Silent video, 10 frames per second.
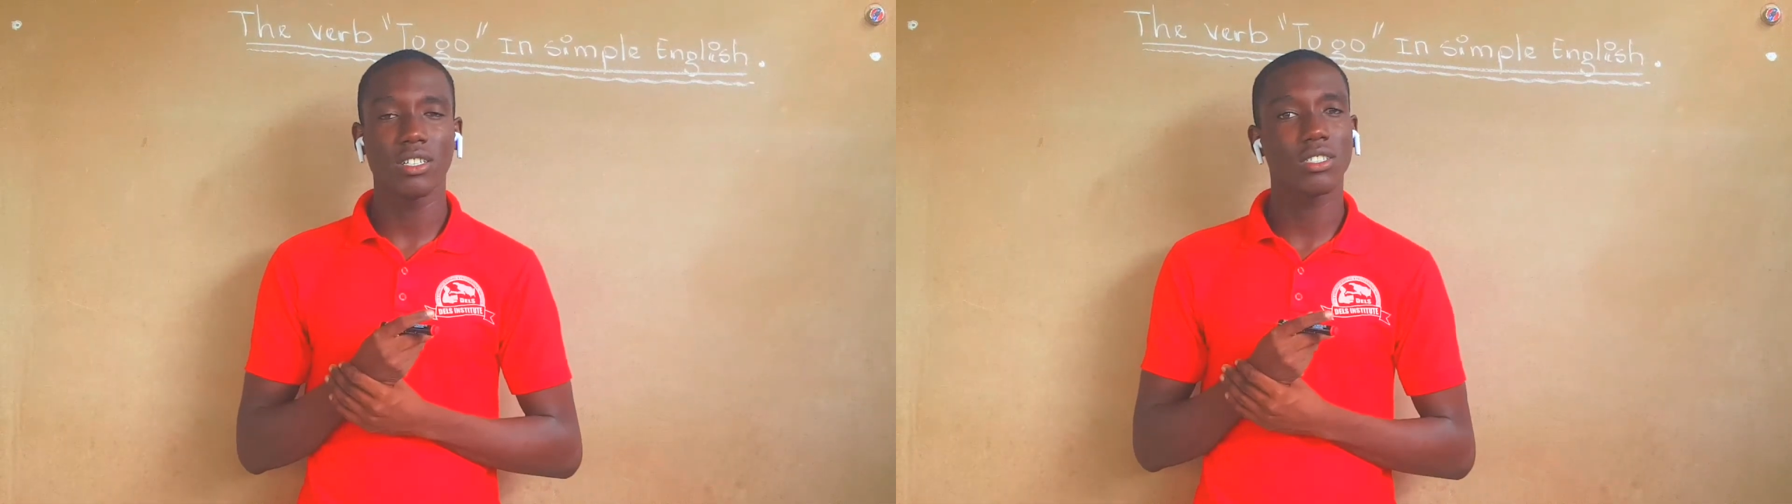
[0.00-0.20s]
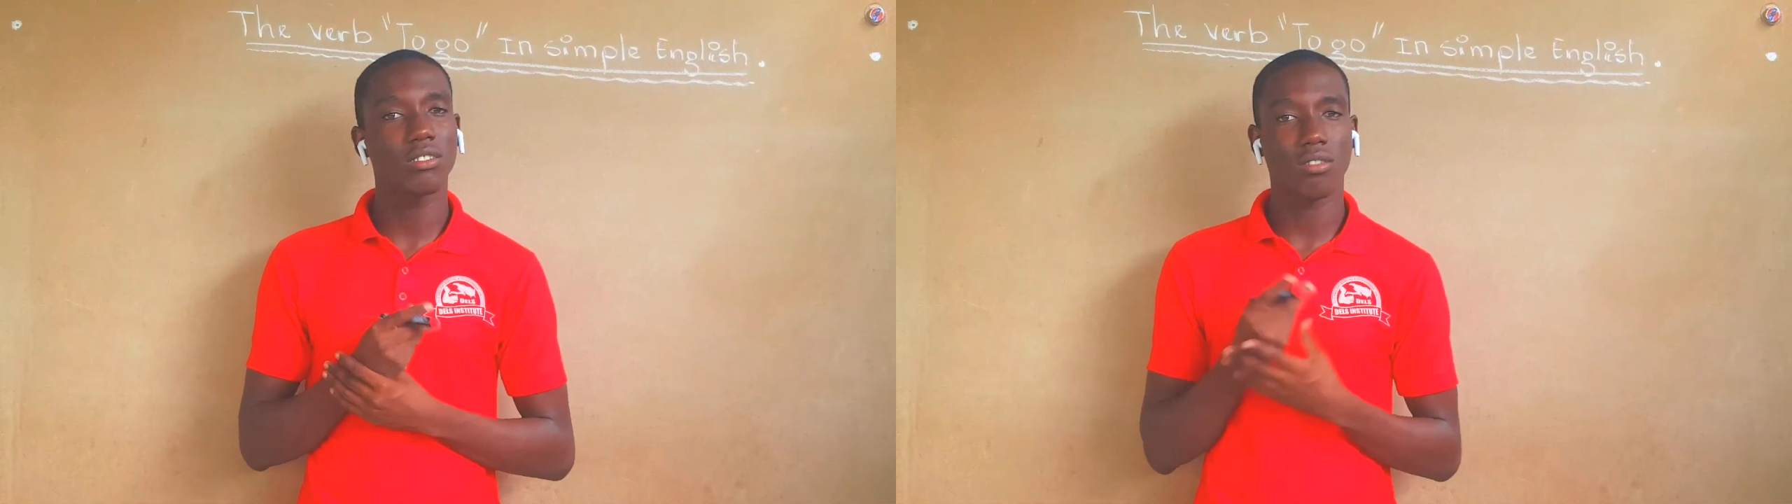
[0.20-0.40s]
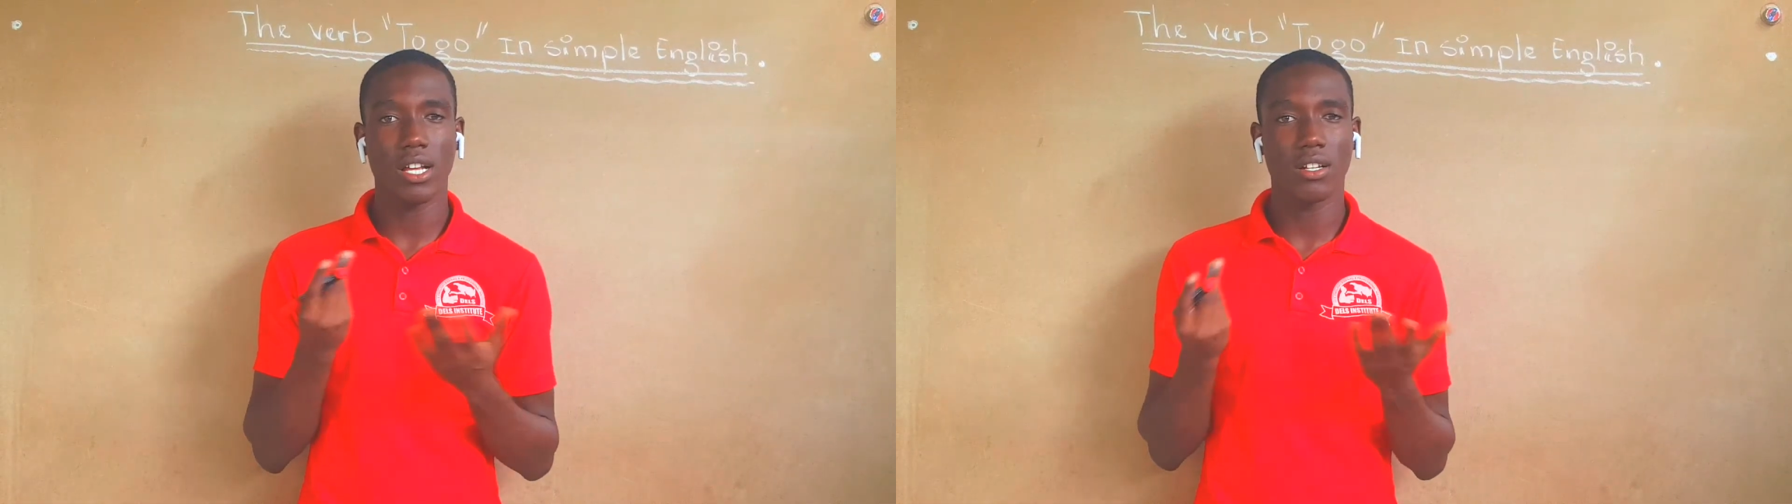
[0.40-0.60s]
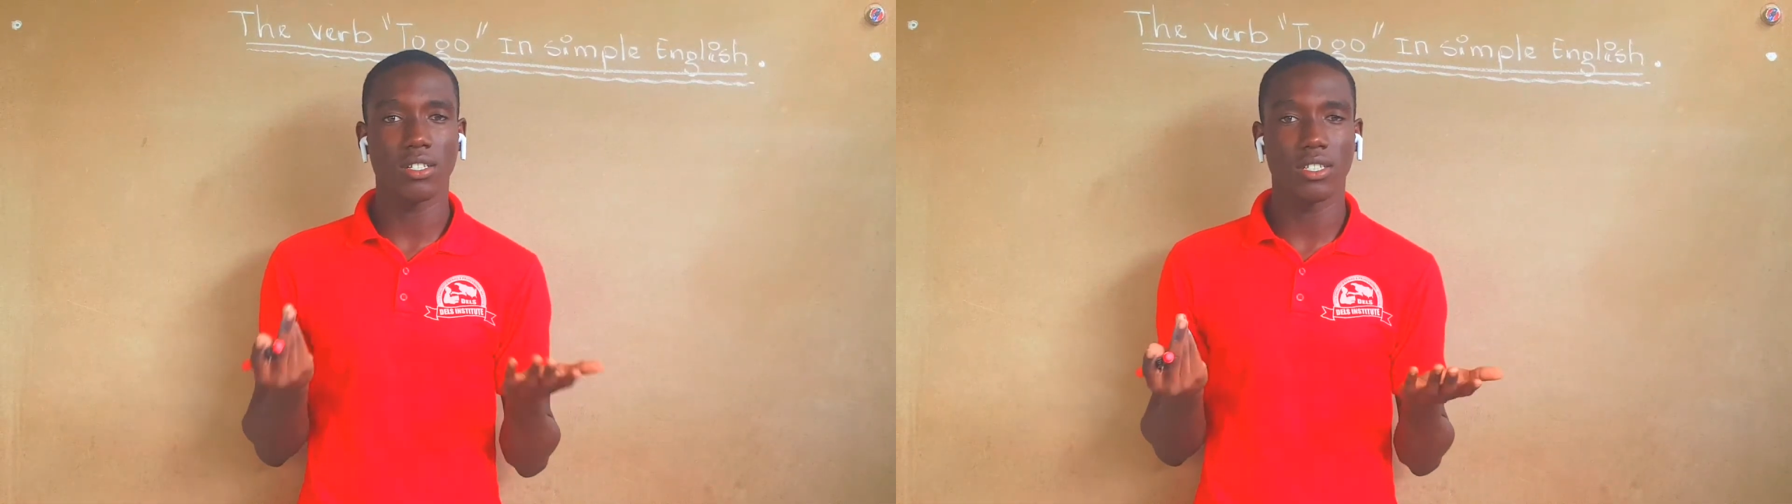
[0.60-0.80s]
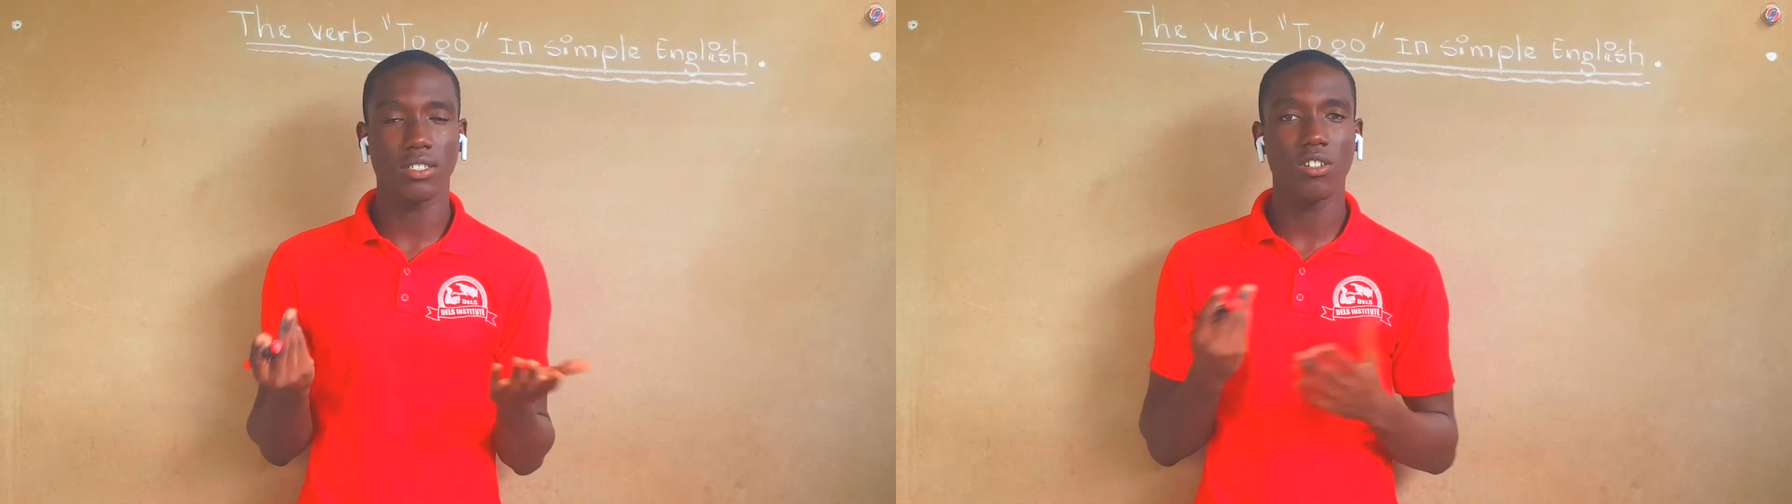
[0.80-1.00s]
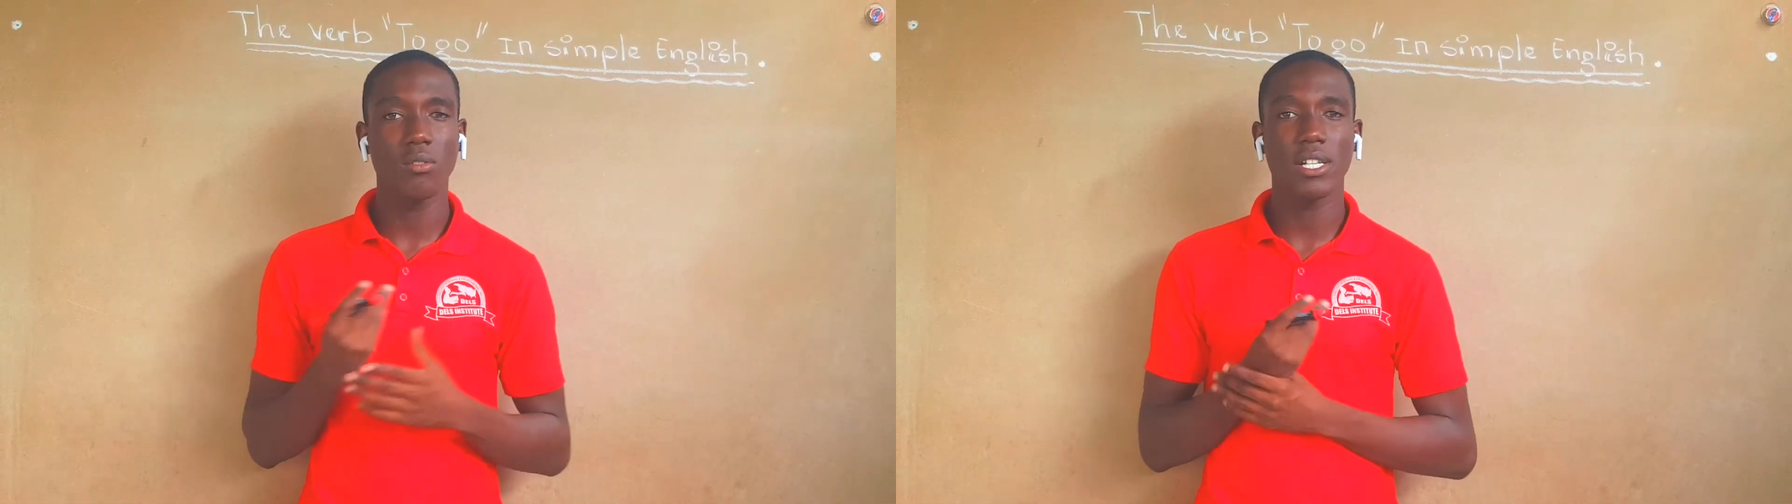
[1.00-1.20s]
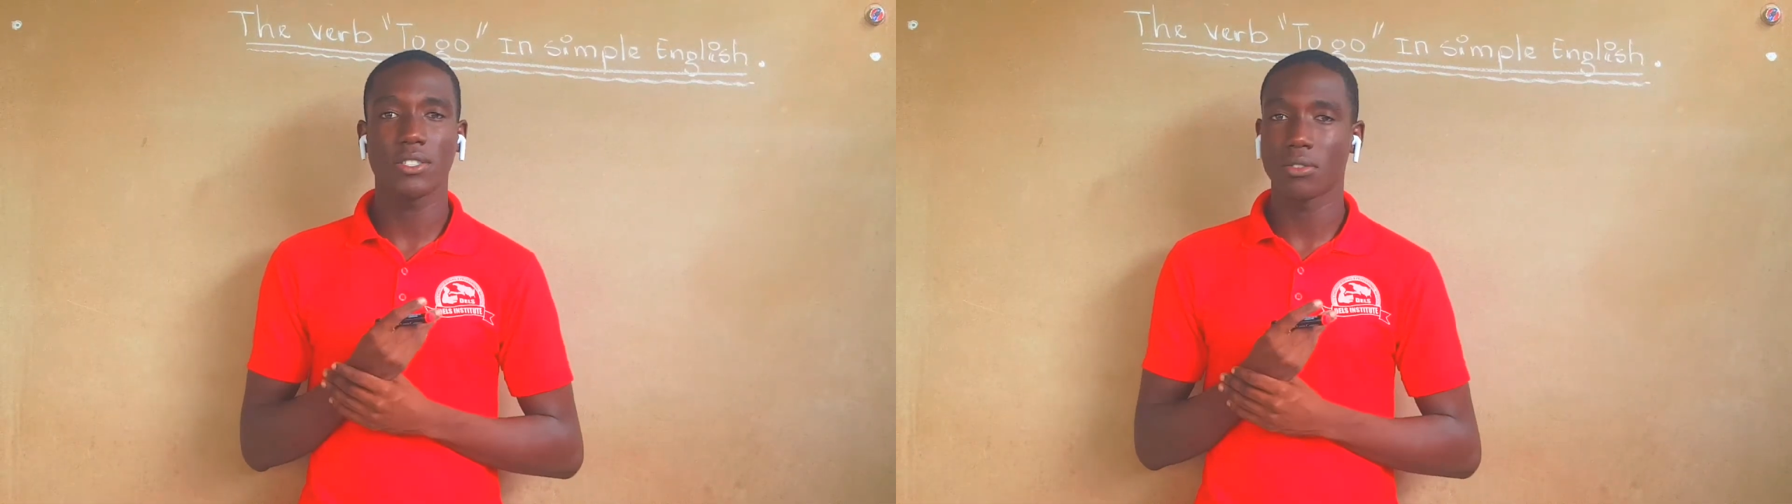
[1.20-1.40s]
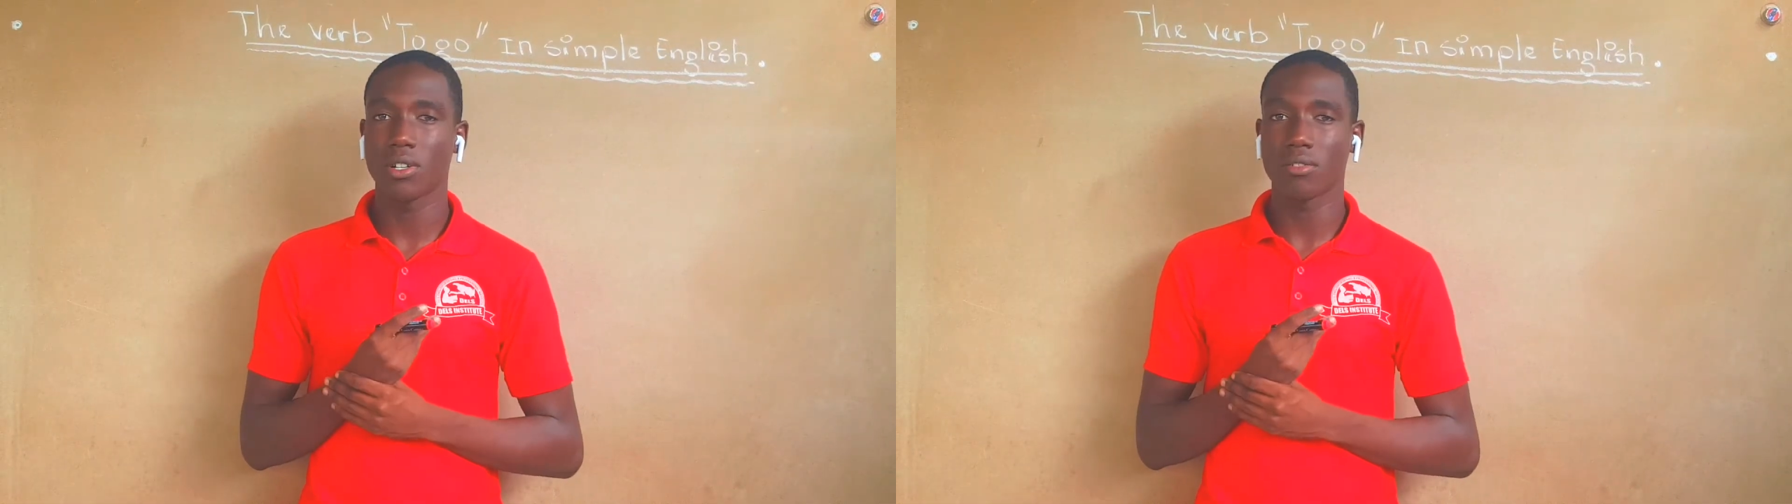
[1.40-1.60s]
Striker Discom,
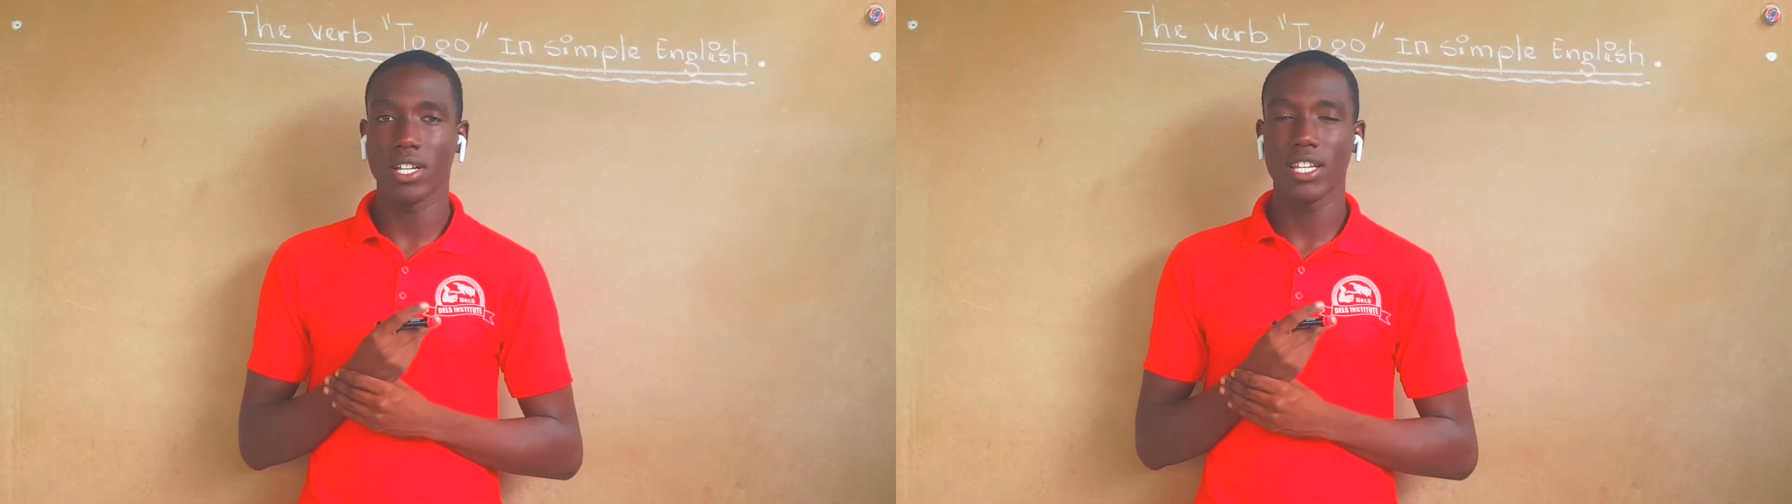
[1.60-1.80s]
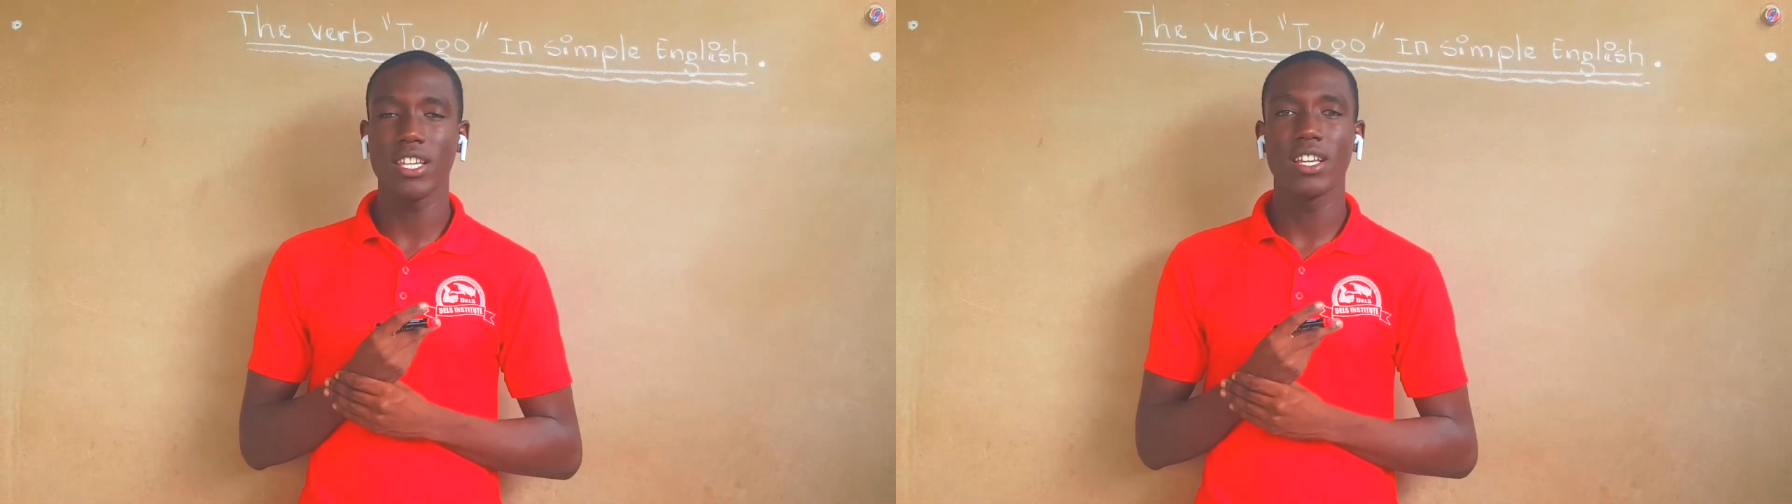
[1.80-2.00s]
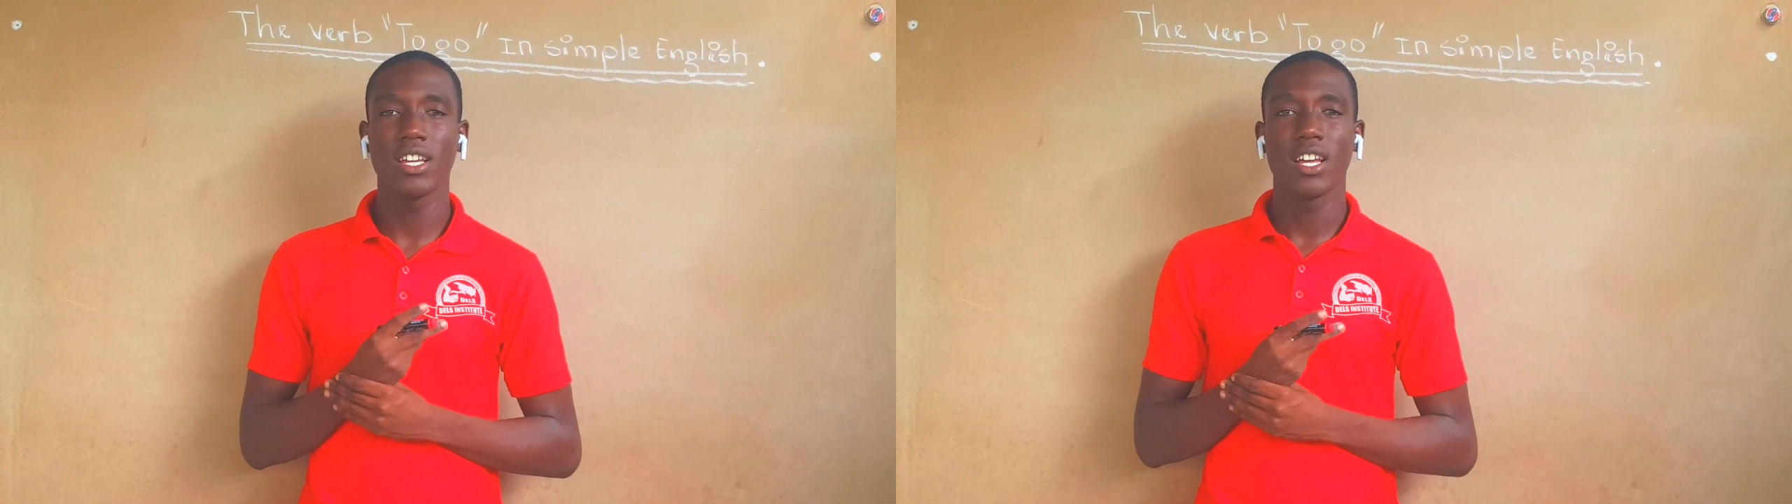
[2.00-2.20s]
as you know already.